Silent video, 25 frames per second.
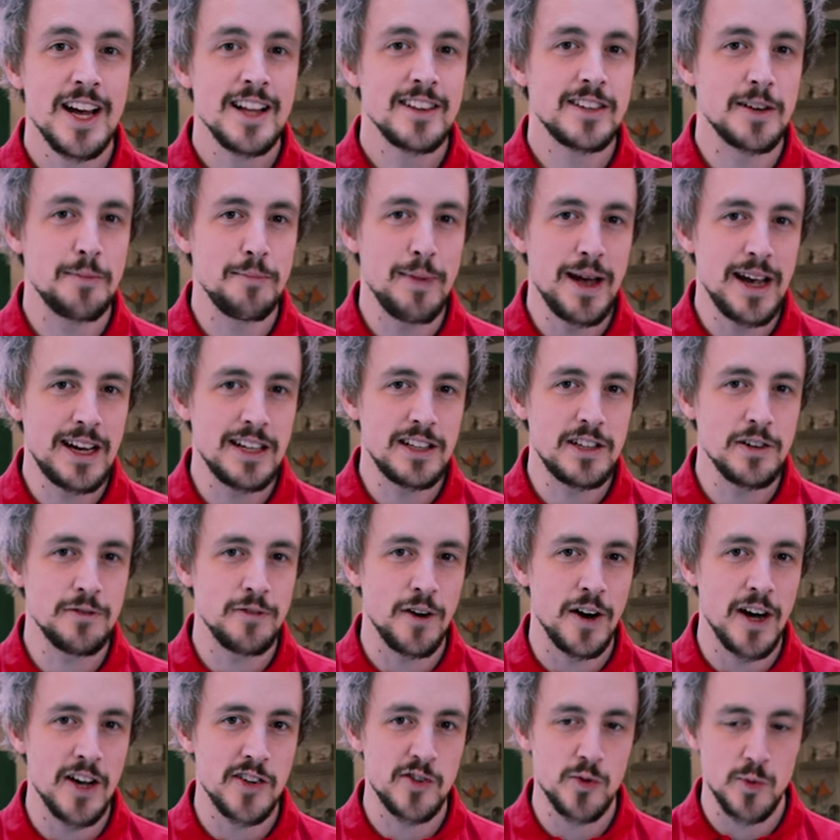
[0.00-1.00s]
to make a
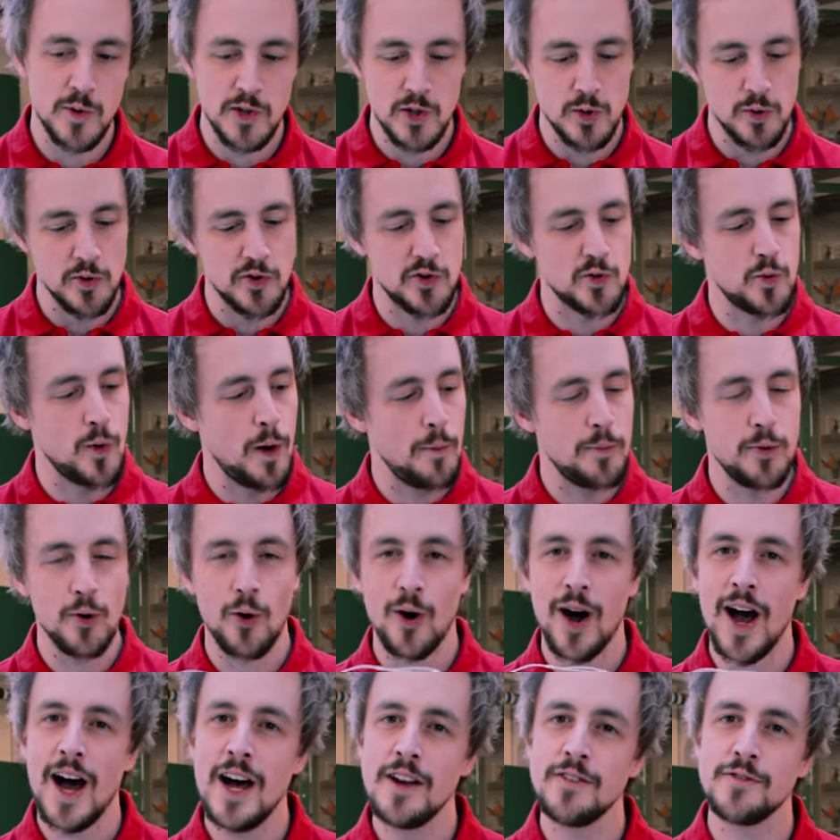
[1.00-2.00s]
device which will swap your
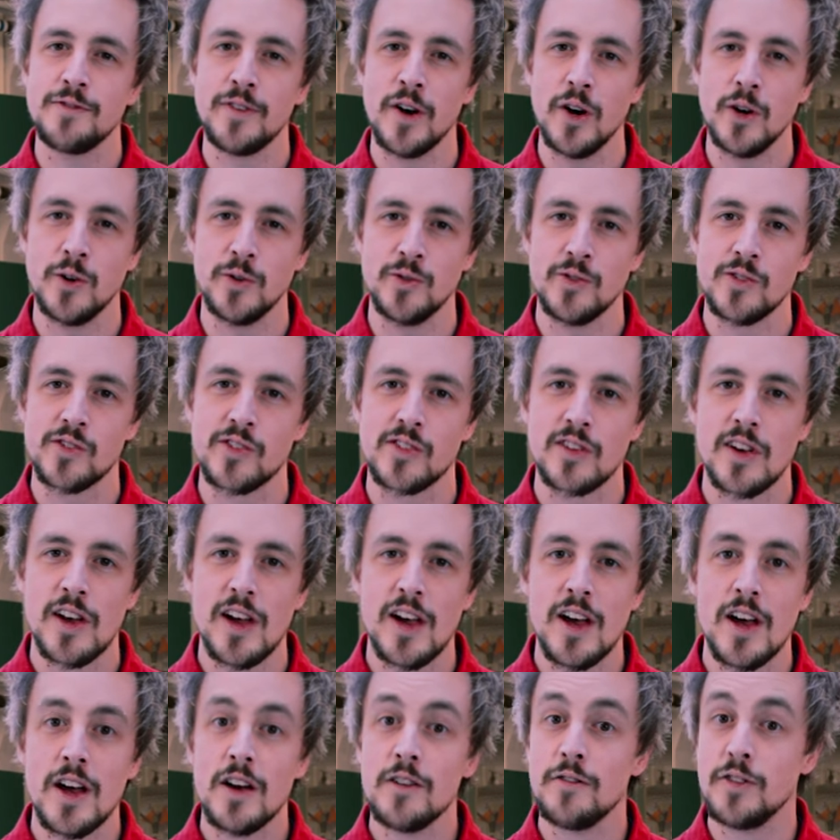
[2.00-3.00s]
headphones
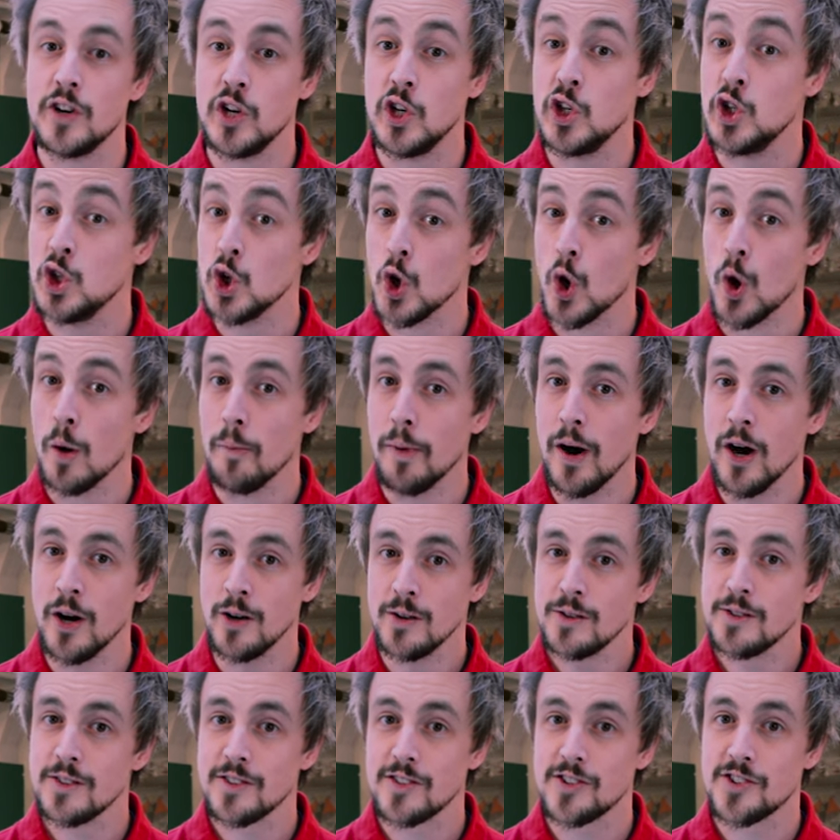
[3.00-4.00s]
for
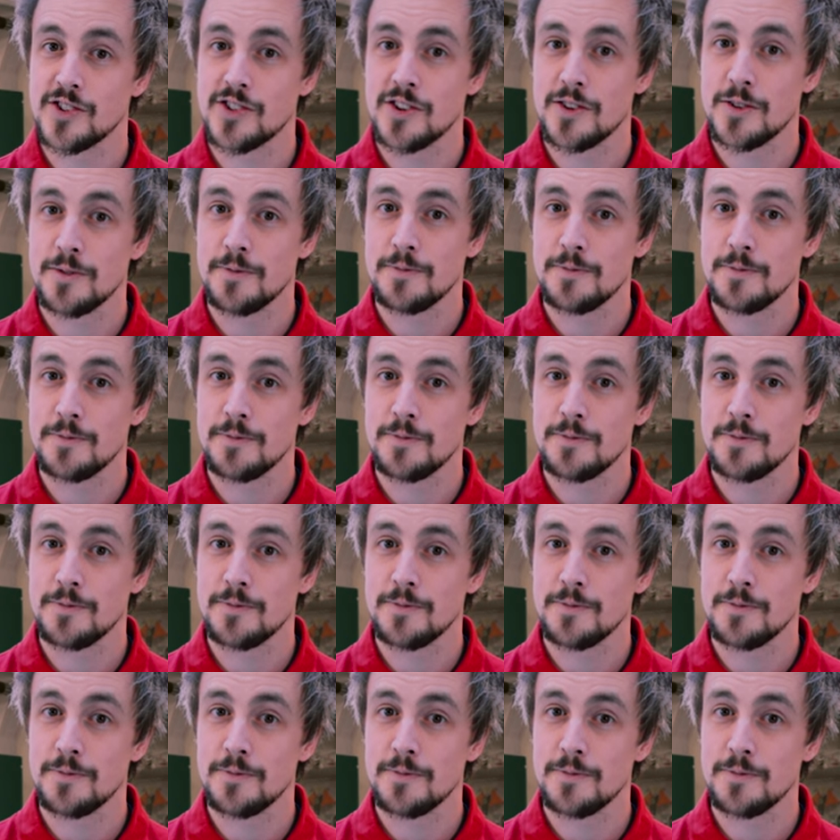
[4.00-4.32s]
jawbones.